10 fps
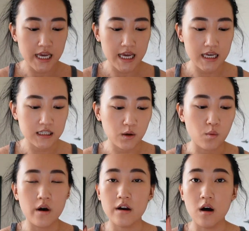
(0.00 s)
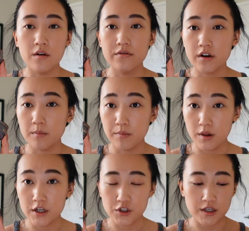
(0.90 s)
is one of their
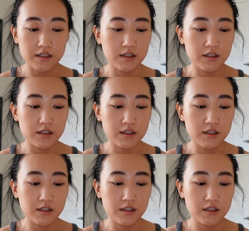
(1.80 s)
blushes.